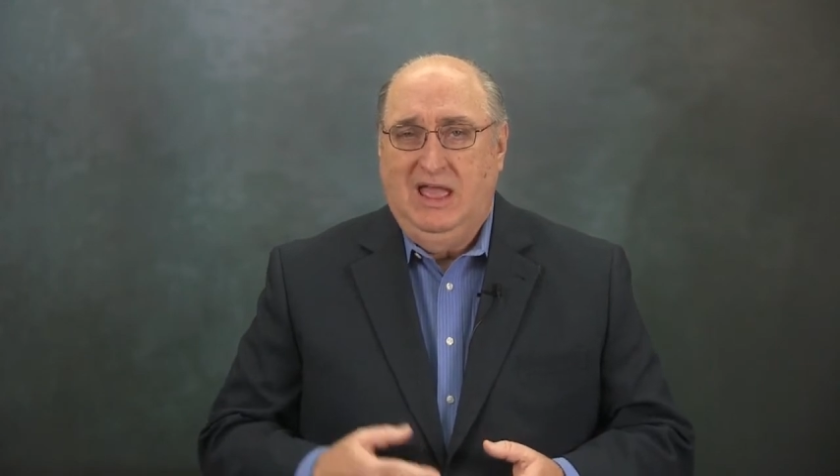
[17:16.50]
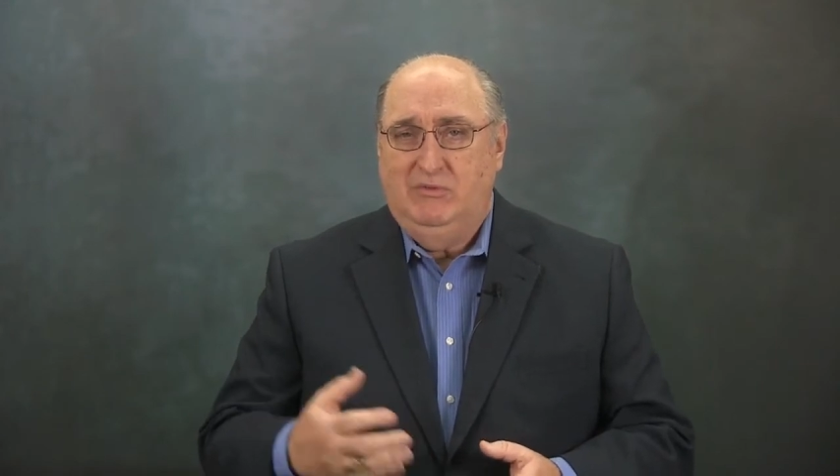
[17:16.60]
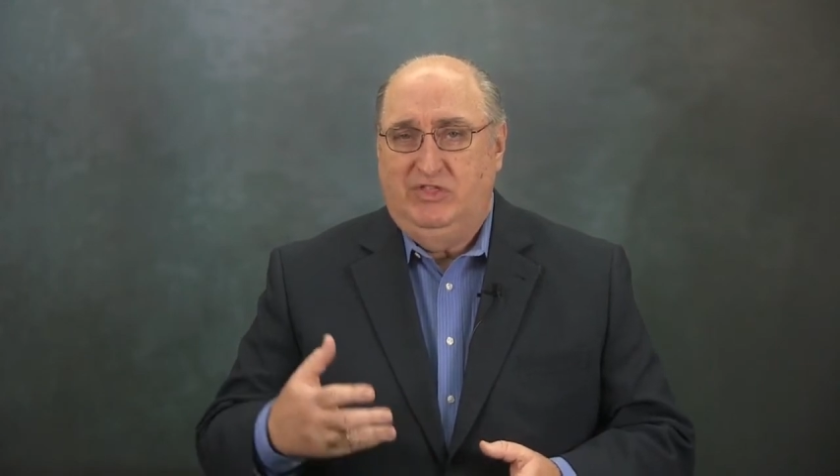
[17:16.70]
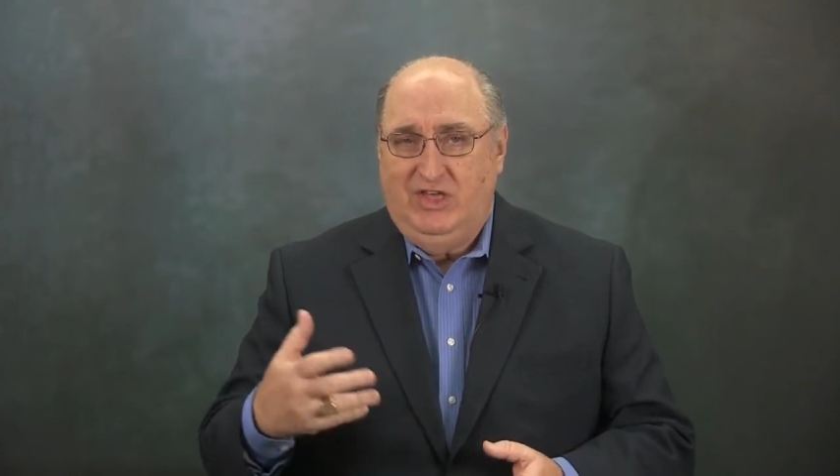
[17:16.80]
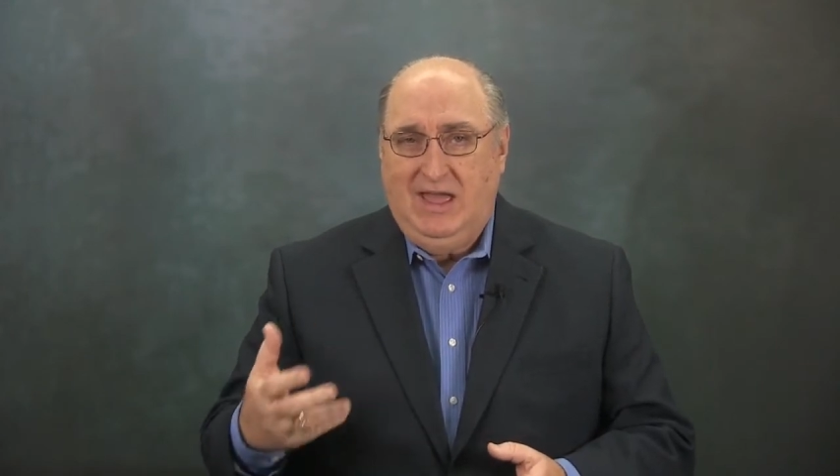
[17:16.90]

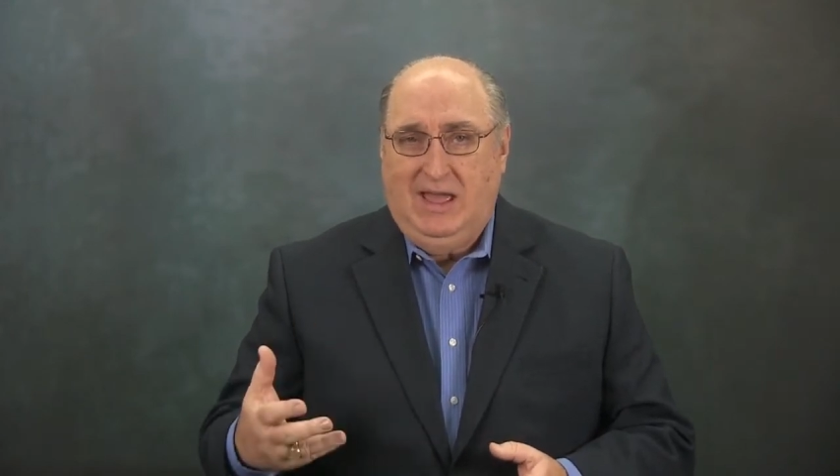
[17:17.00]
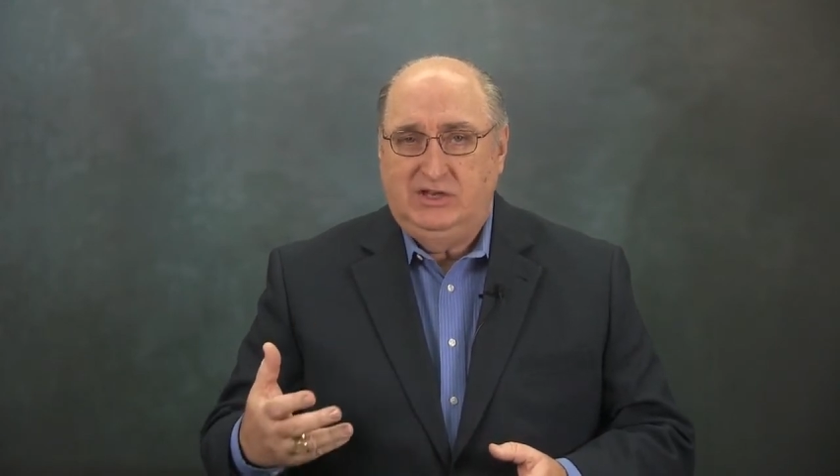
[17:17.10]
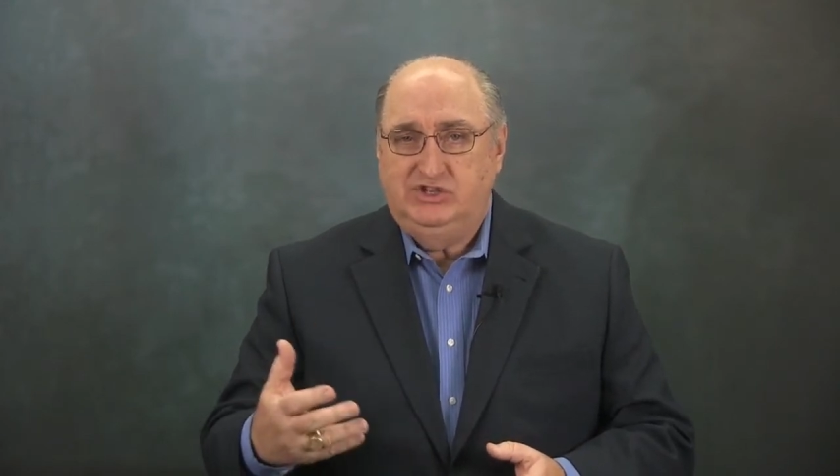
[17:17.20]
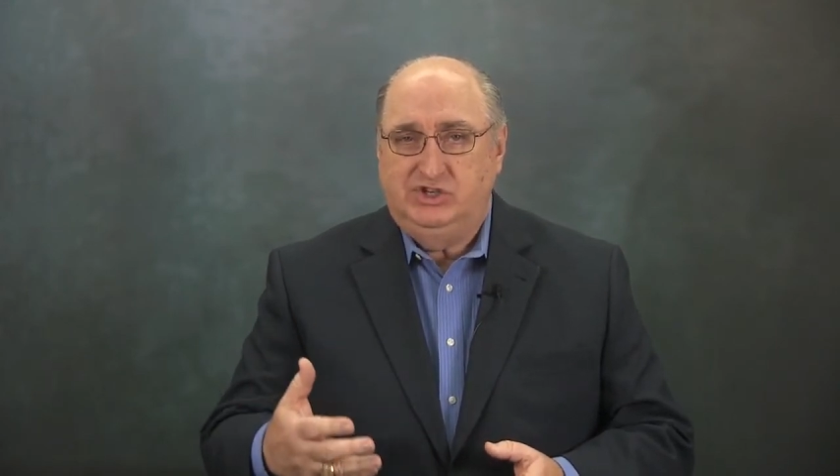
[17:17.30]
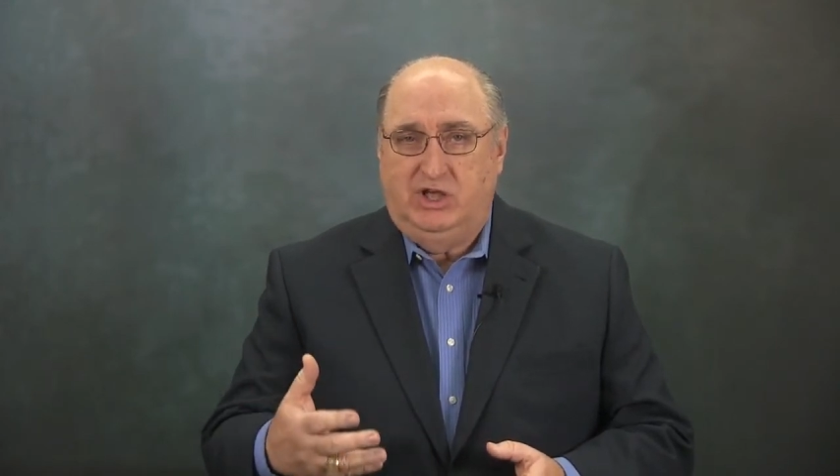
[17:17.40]
And with
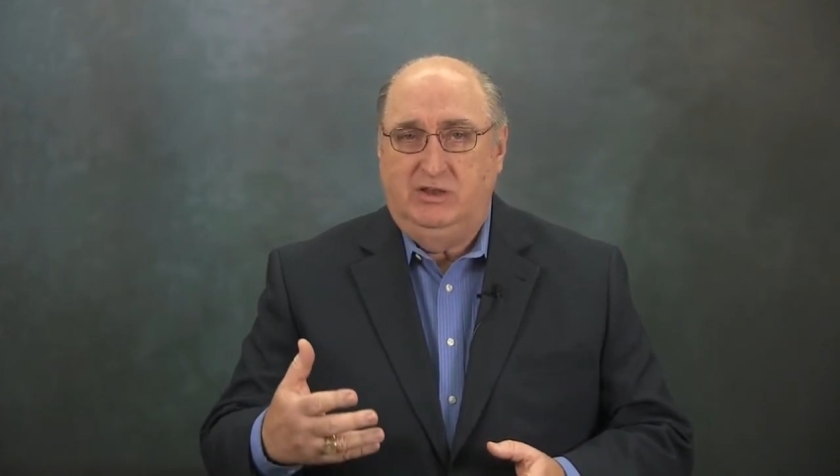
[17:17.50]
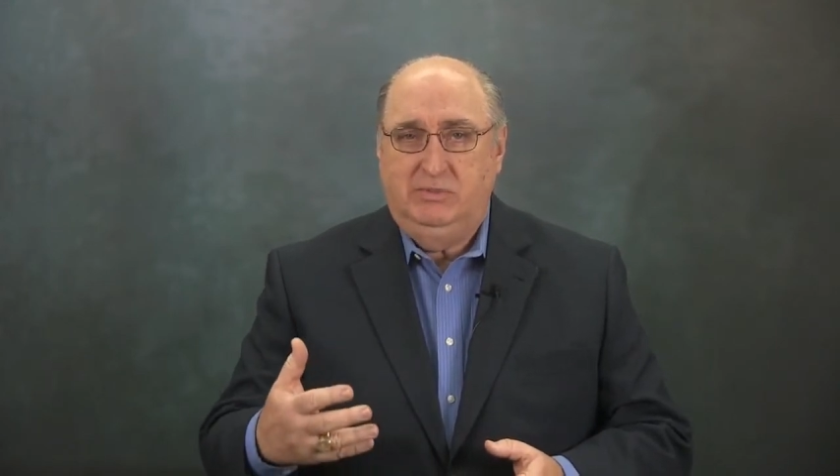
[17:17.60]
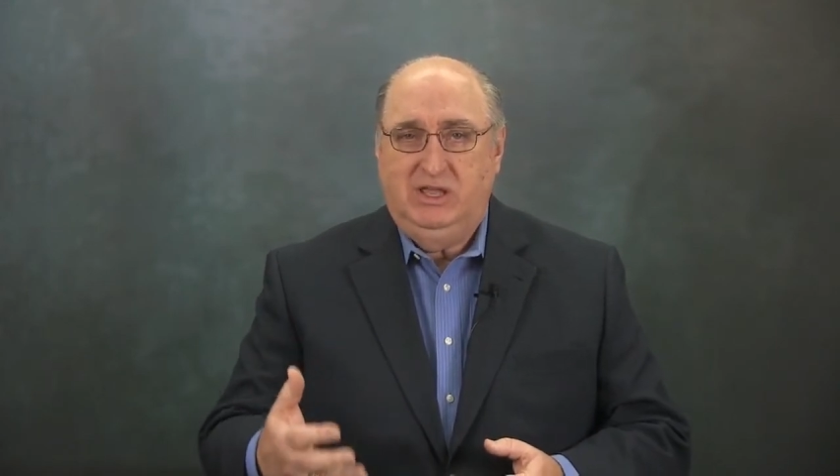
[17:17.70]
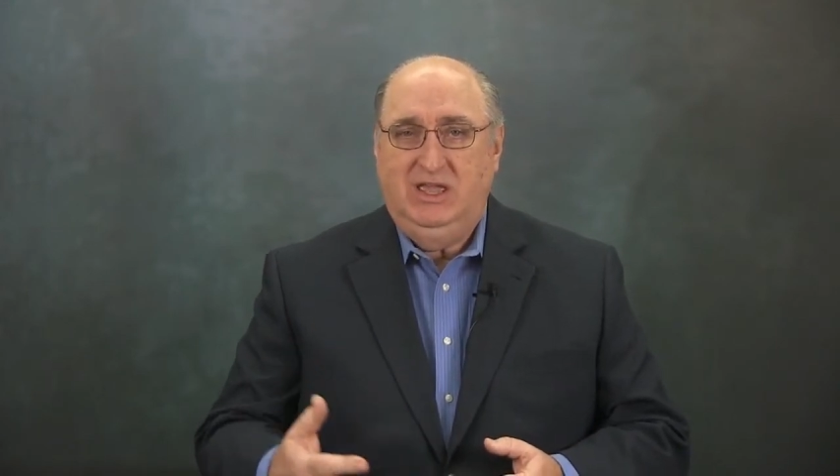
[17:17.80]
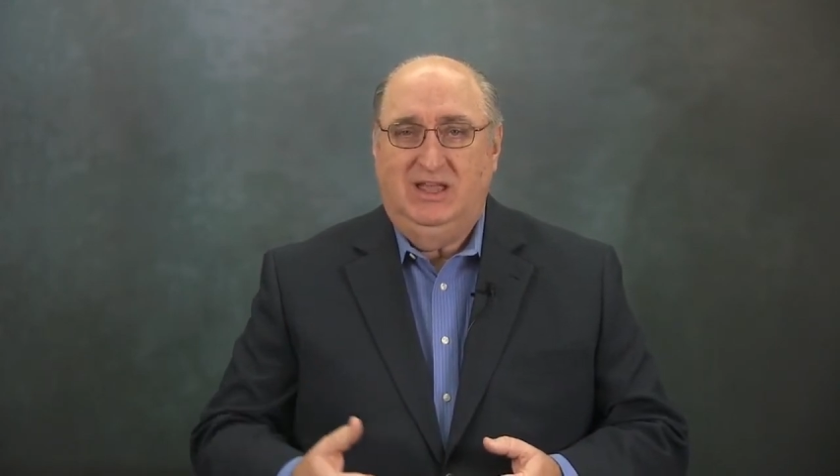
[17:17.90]
that, John
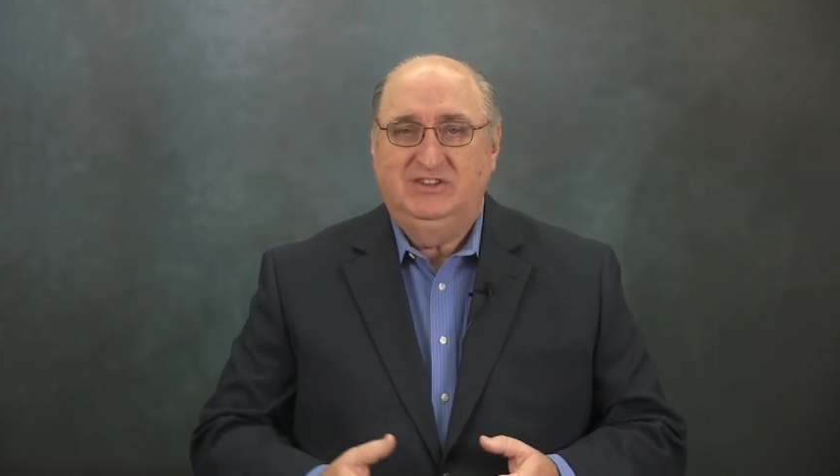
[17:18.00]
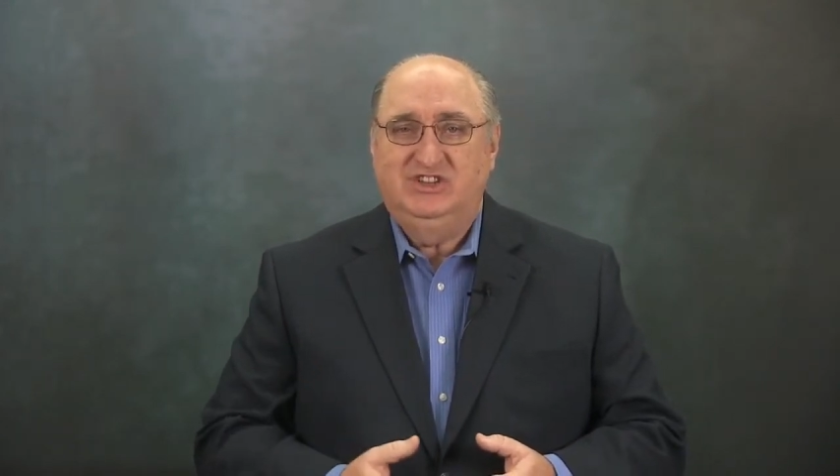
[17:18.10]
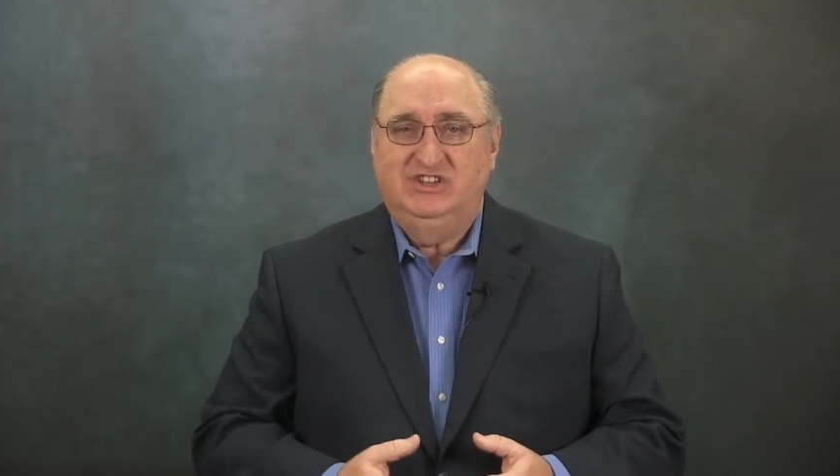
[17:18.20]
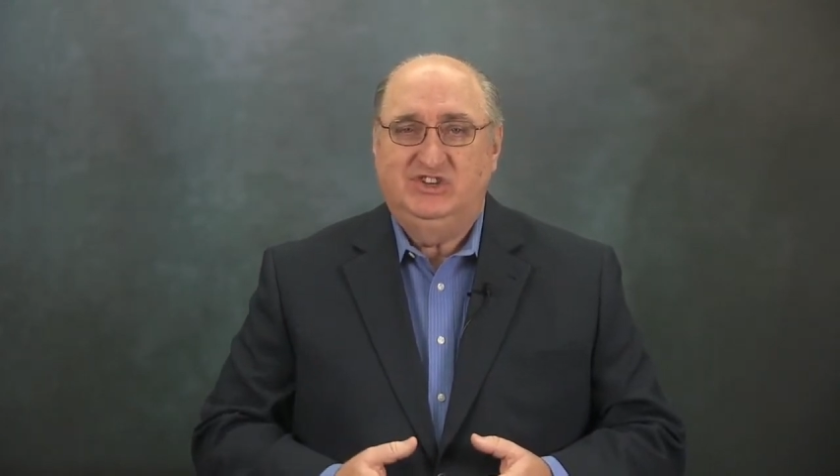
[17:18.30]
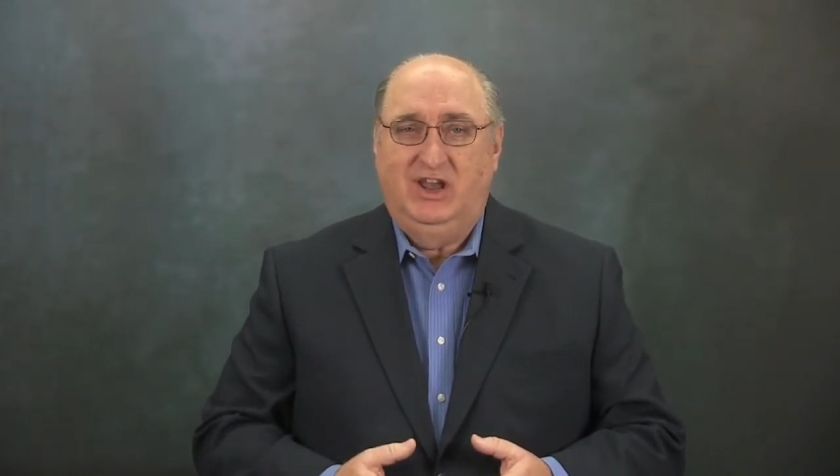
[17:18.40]
begins his